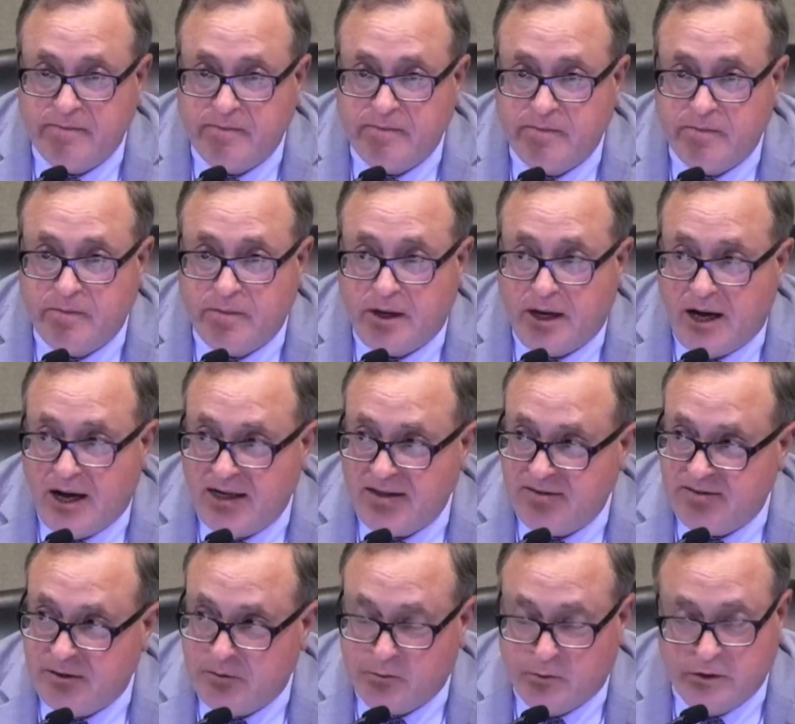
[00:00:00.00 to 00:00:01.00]
I said,
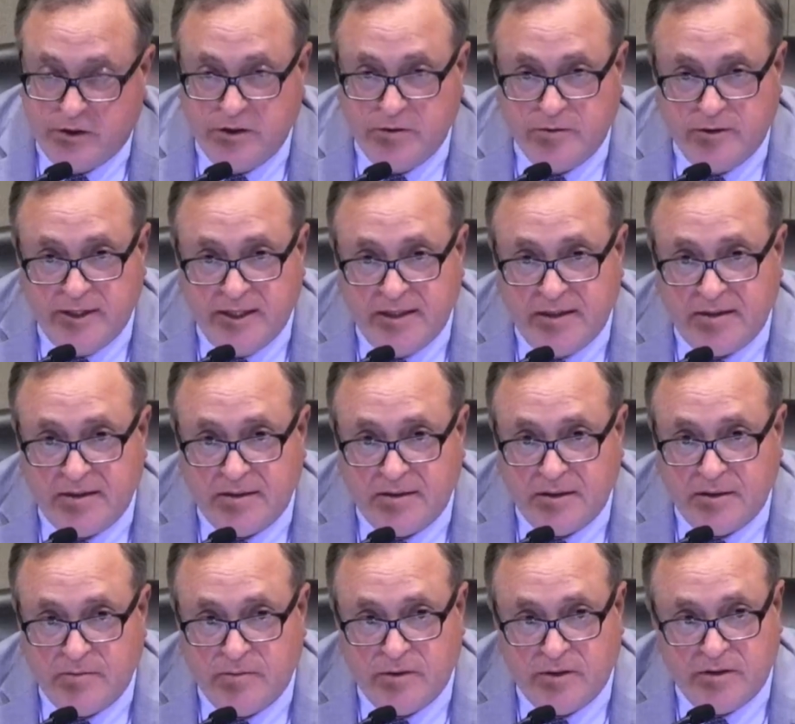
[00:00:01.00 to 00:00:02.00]
we're doing it. And
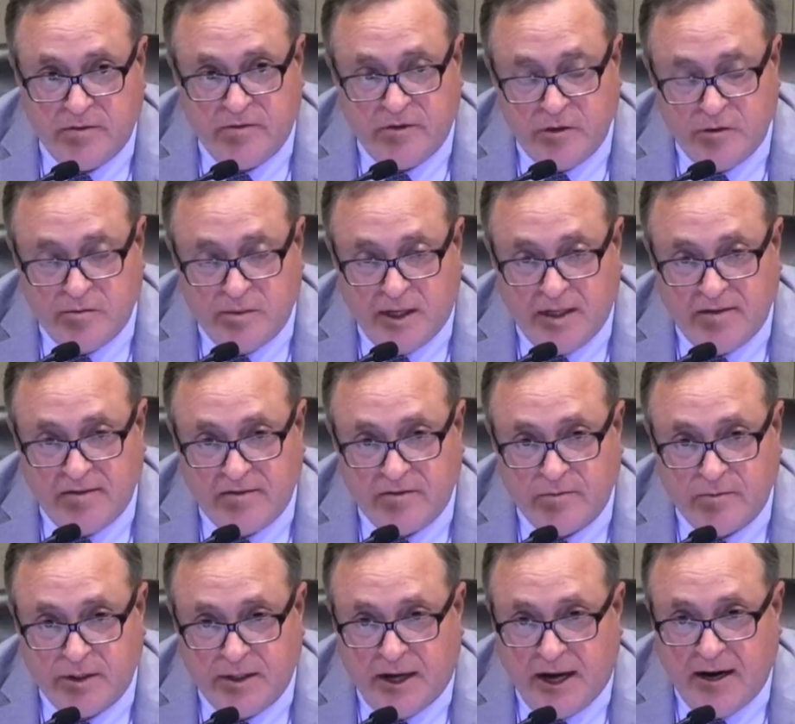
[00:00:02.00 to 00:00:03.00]
within 2 months, we
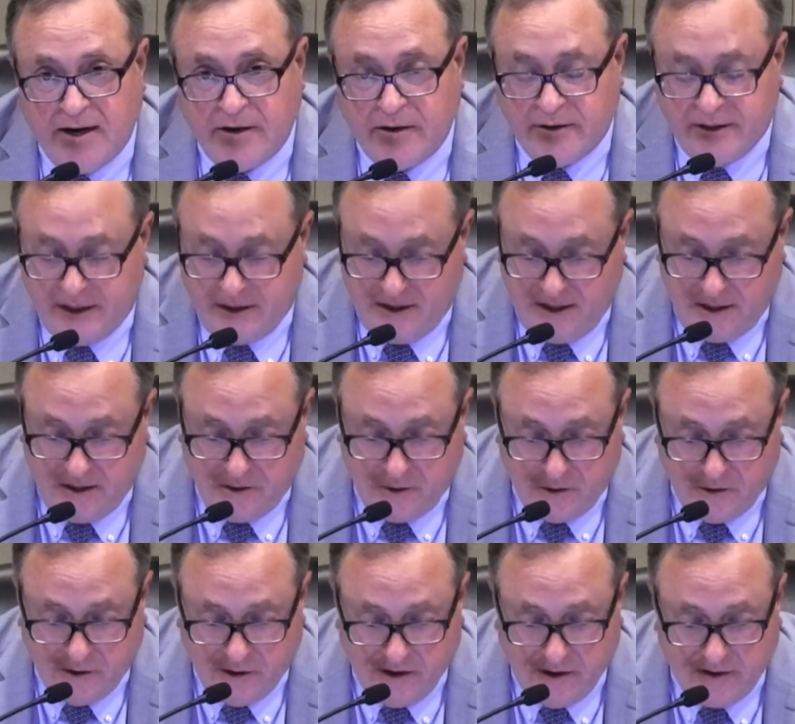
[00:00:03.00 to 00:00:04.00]
hired
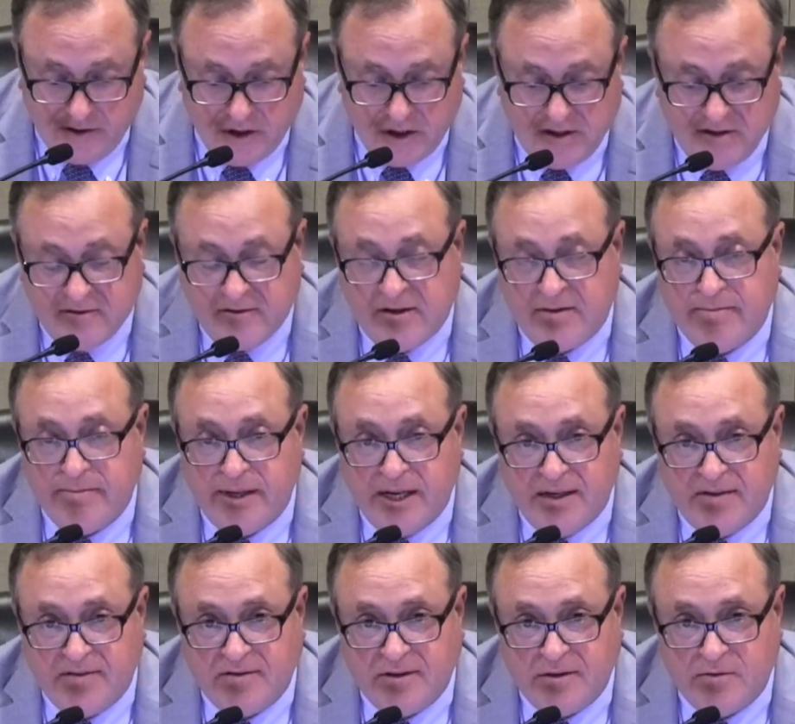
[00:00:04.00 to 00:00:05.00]
her. She's an
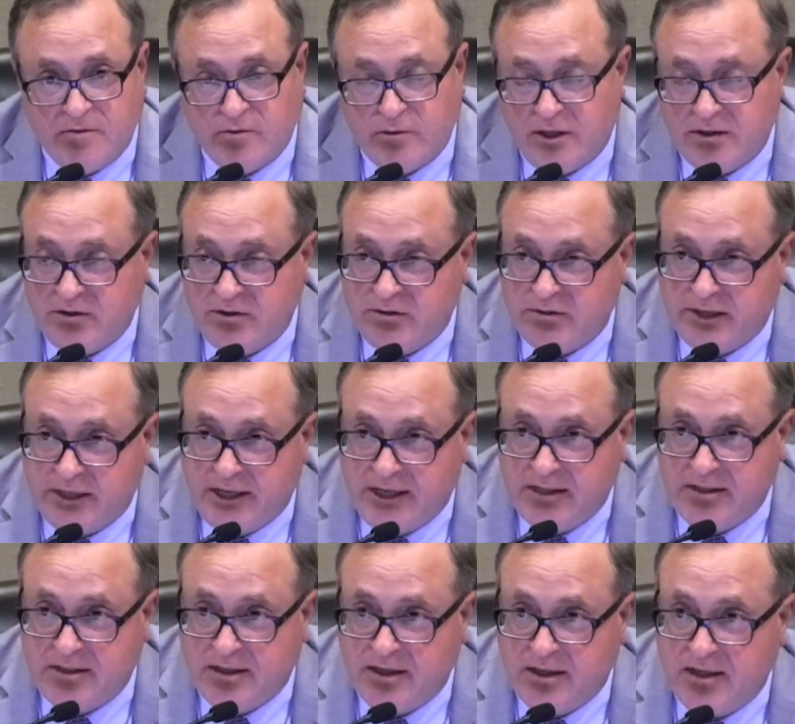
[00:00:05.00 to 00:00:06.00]
amazing instructional aide
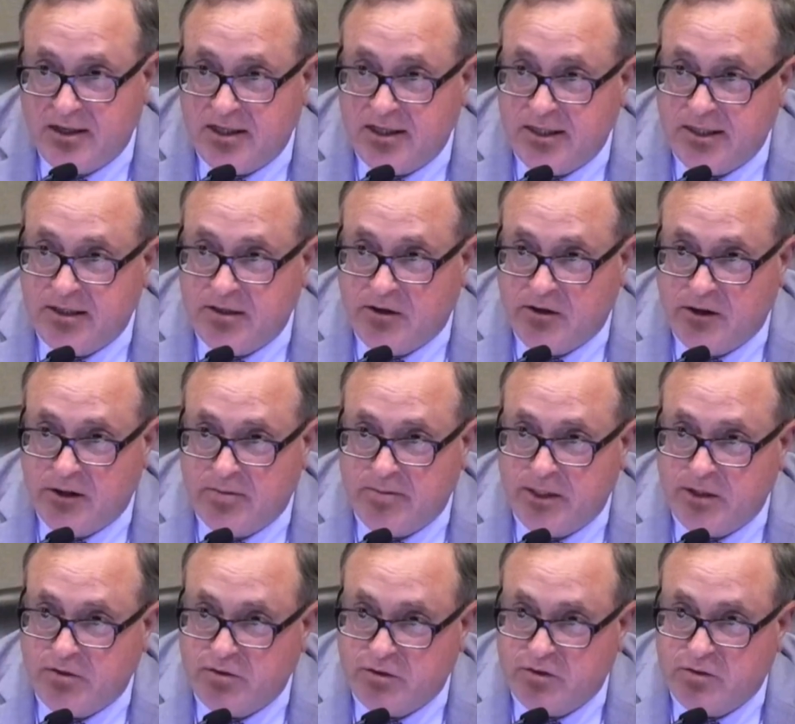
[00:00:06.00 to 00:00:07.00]
in our
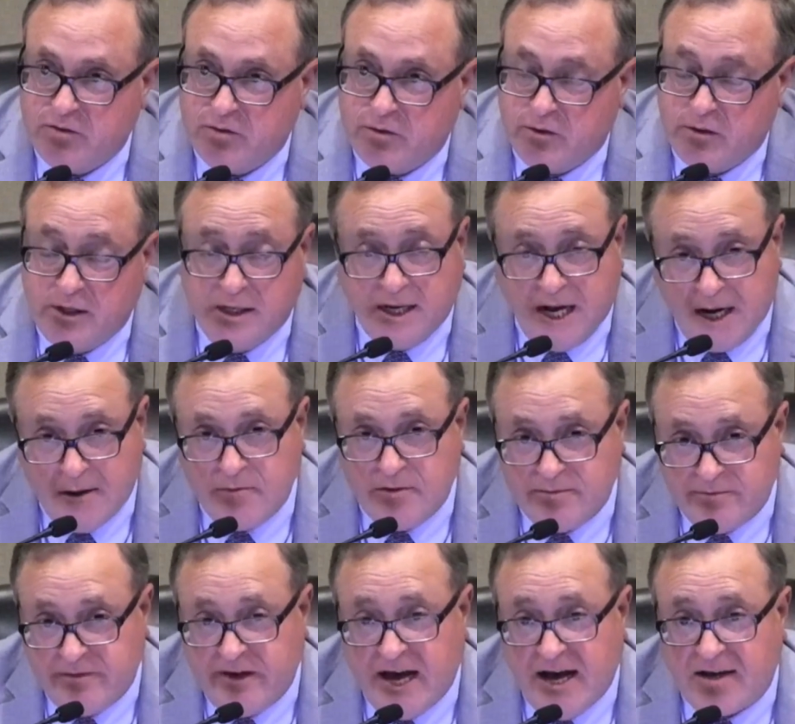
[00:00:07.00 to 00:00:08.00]
elementary school. I went
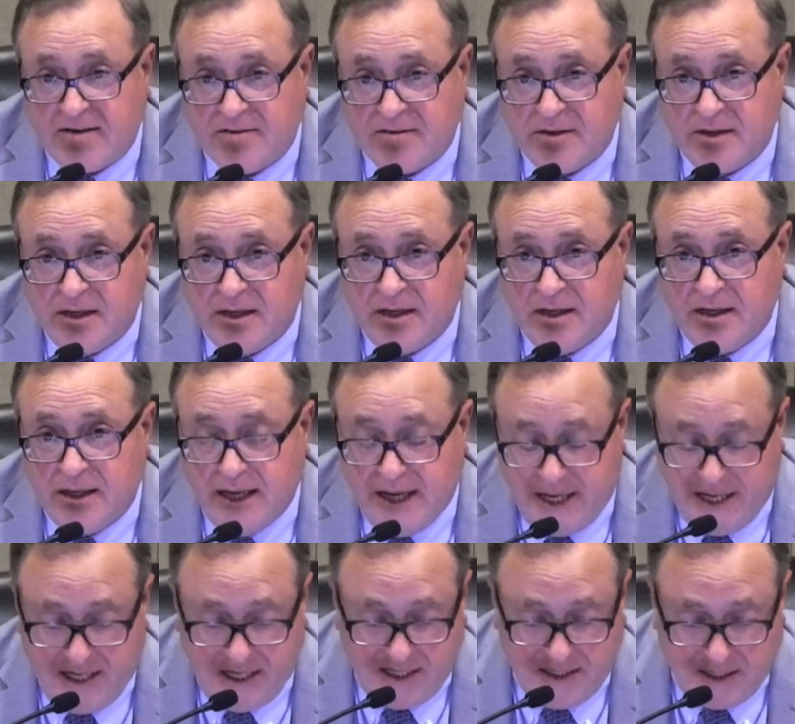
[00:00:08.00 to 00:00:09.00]
fast,
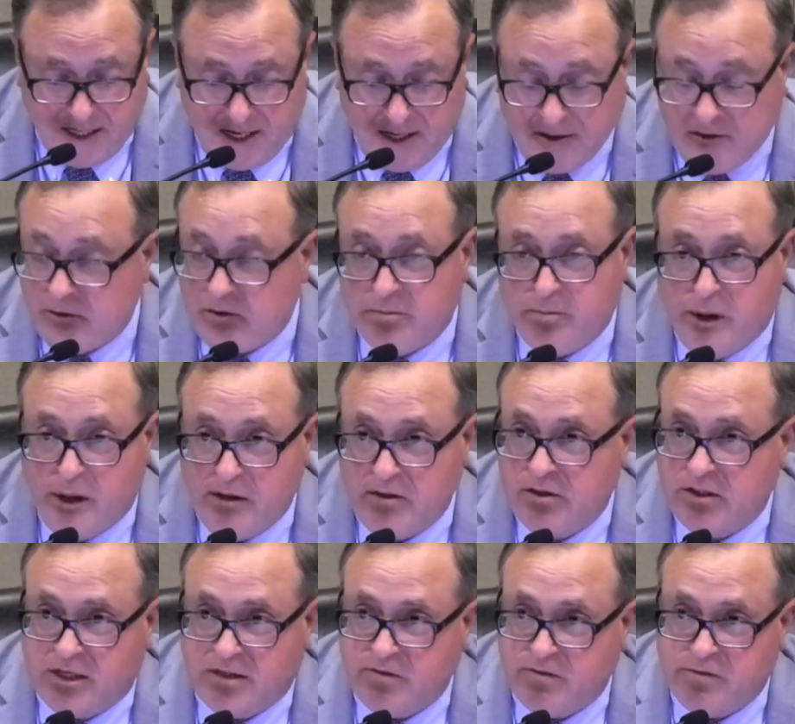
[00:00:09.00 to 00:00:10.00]
and I don't
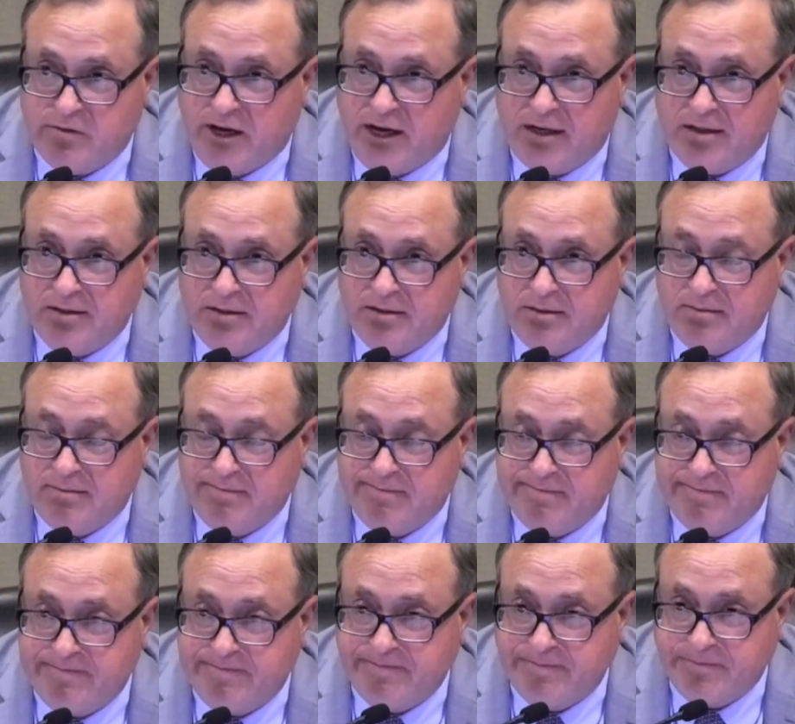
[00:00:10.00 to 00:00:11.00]
apologize for that.
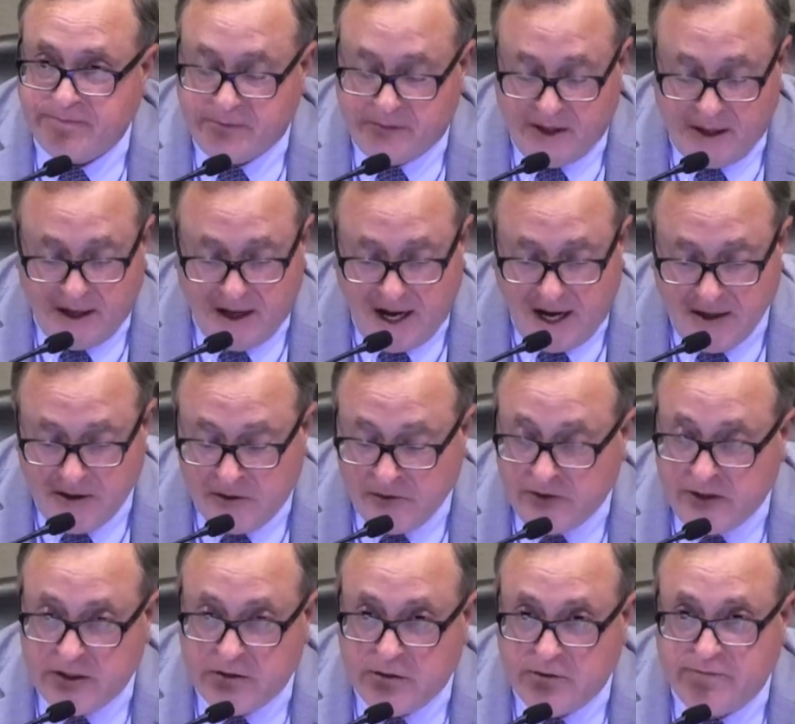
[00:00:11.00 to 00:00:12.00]
I don't
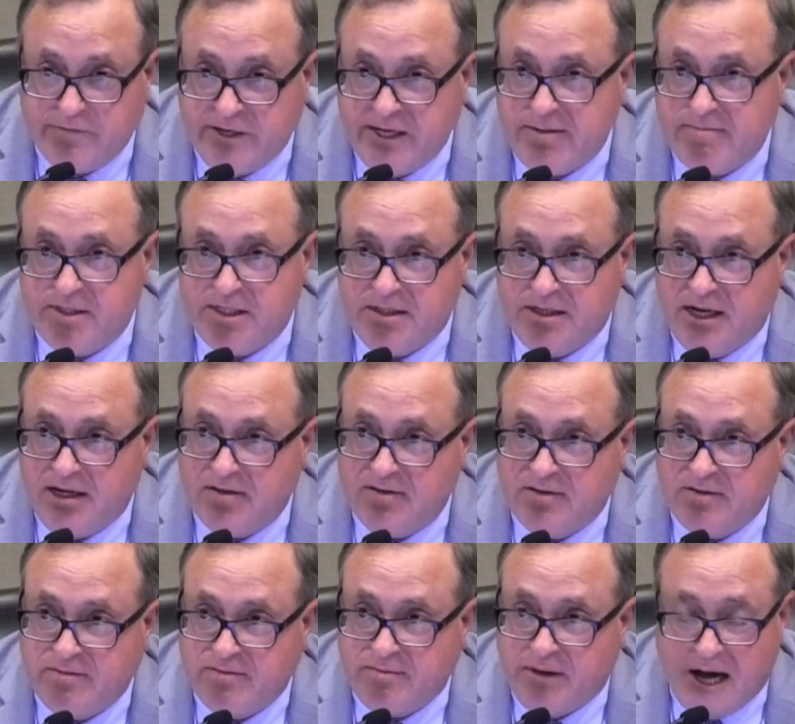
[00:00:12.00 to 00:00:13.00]
think her family does.
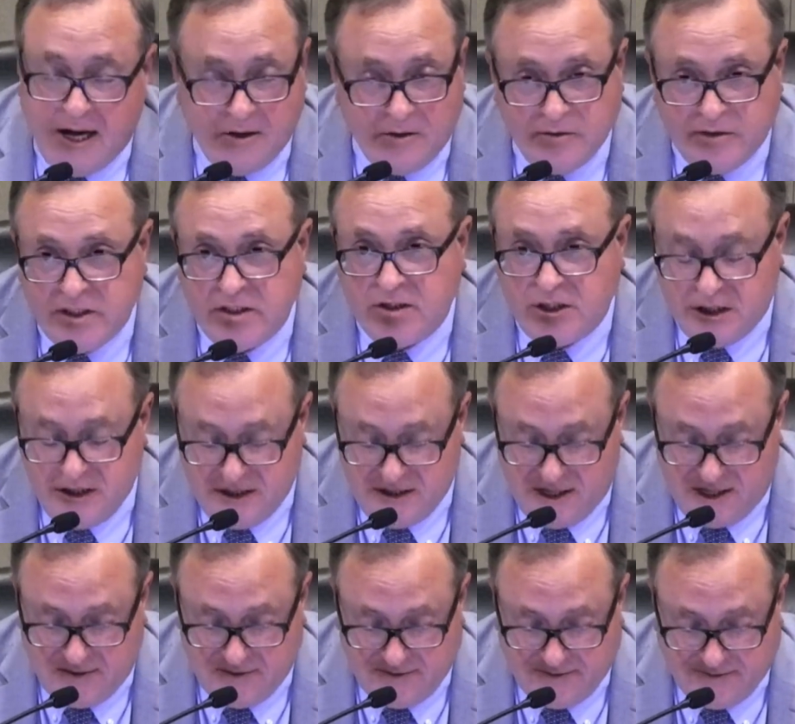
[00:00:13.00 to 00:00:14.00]
I don't think she does.